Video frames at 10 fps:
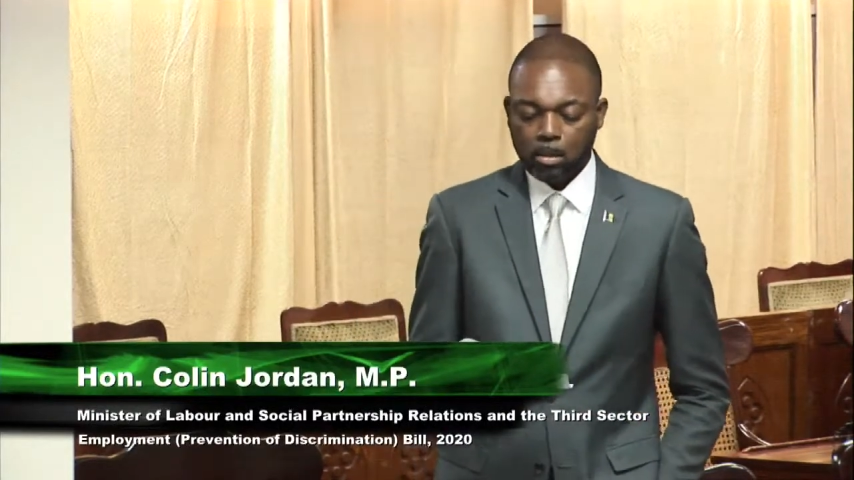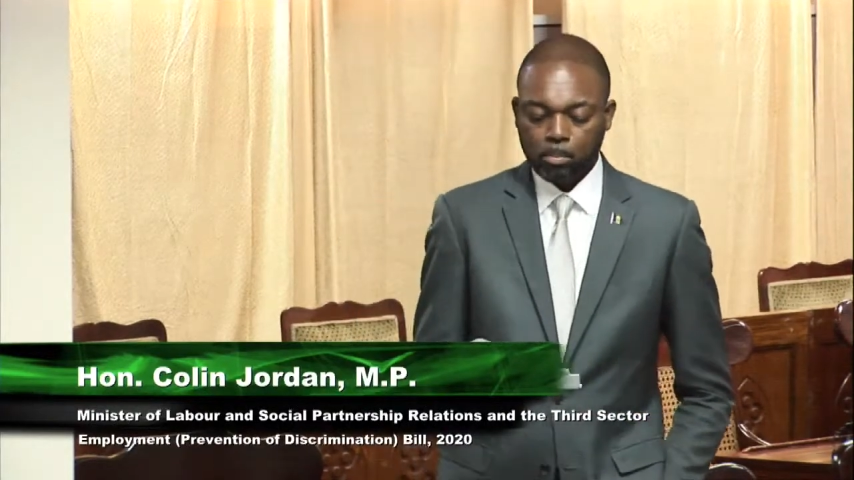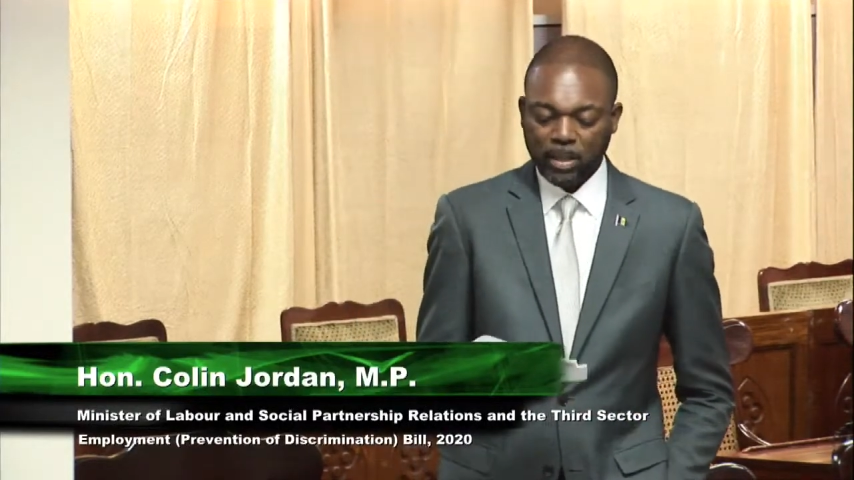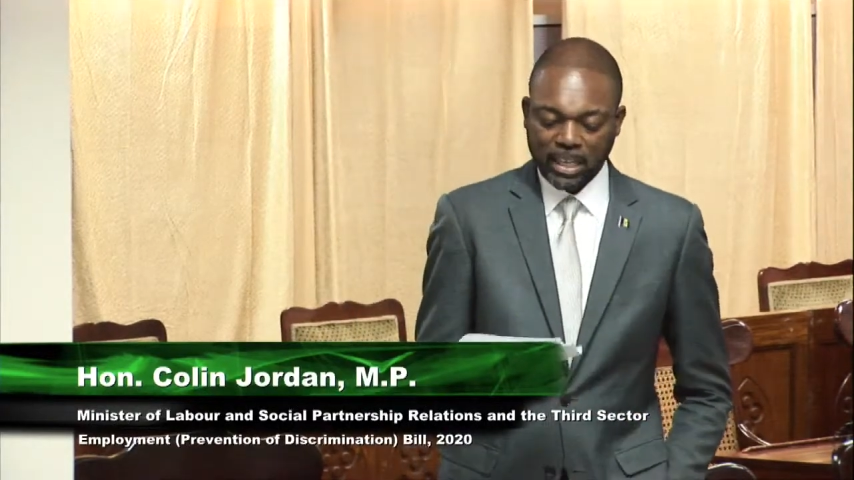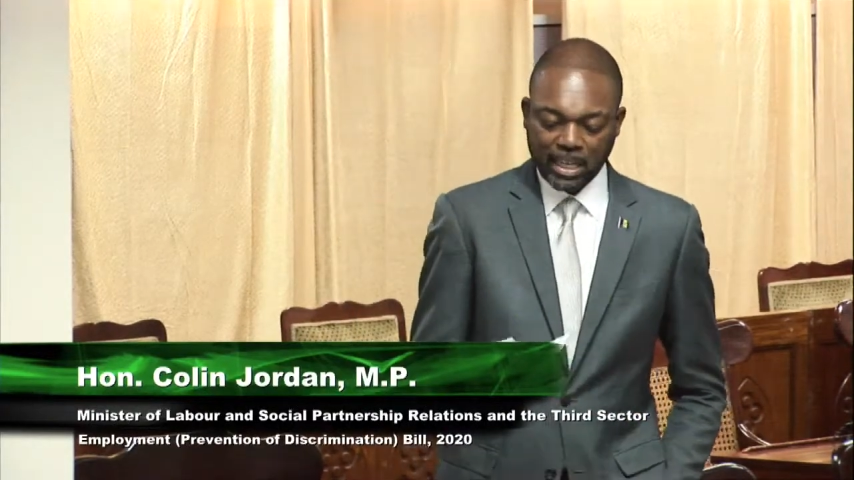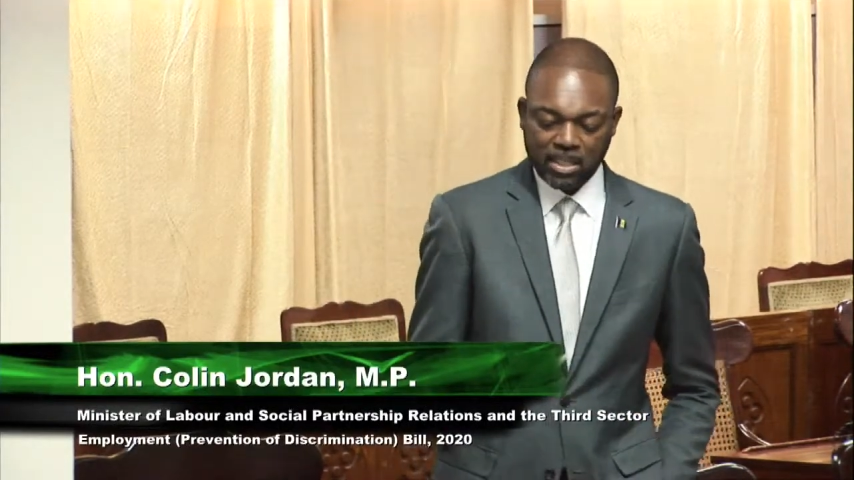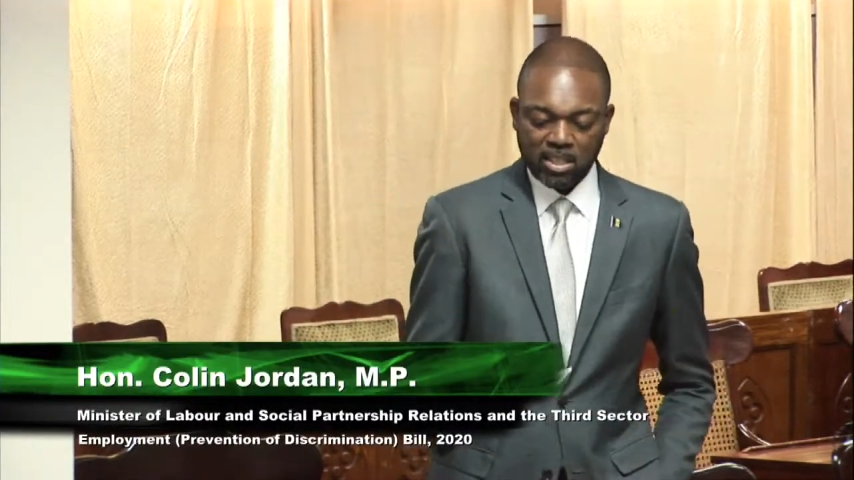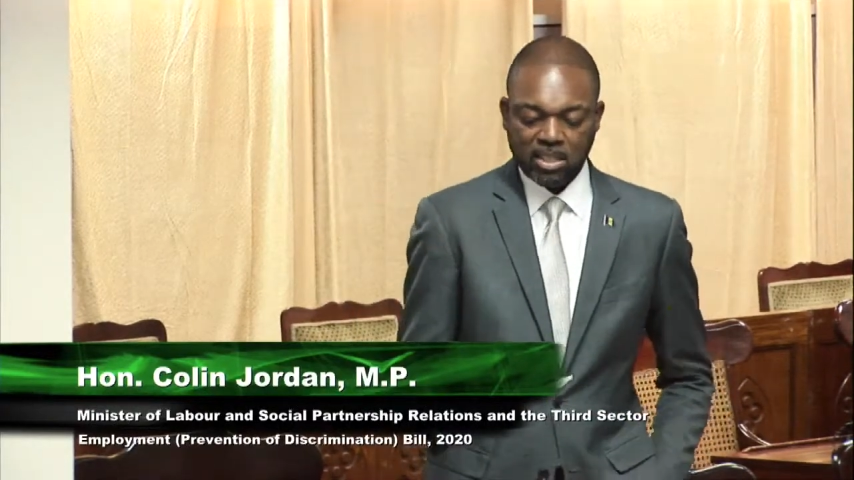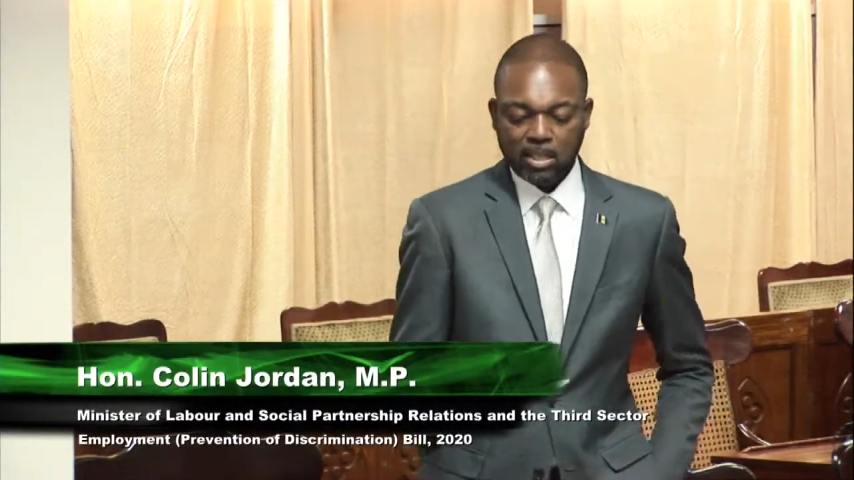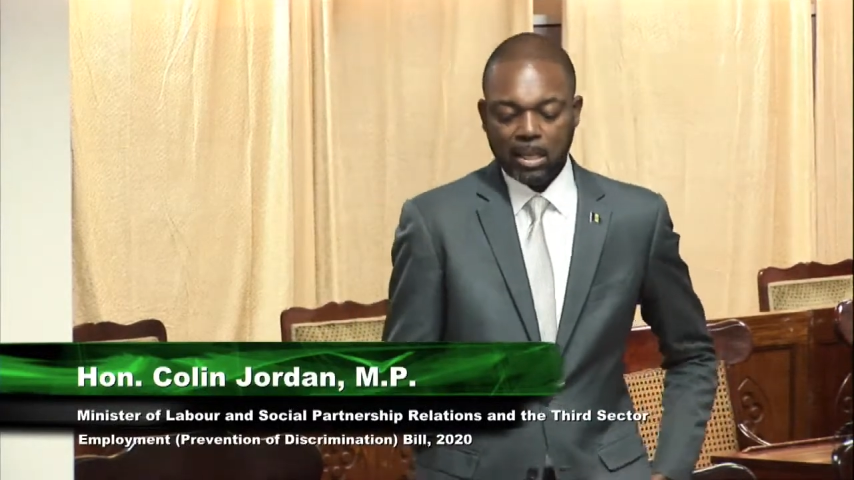
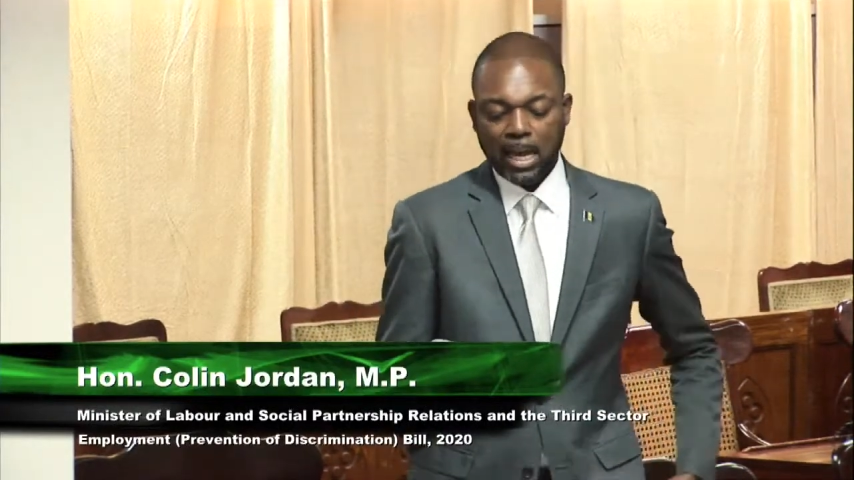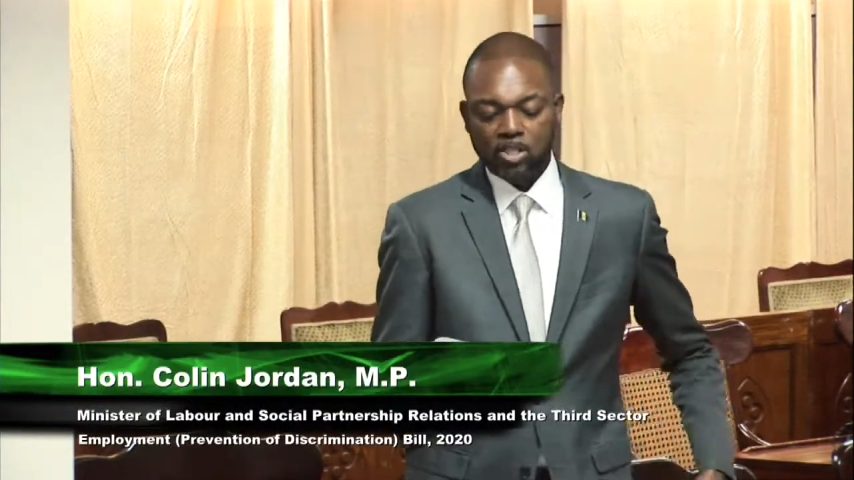begins, as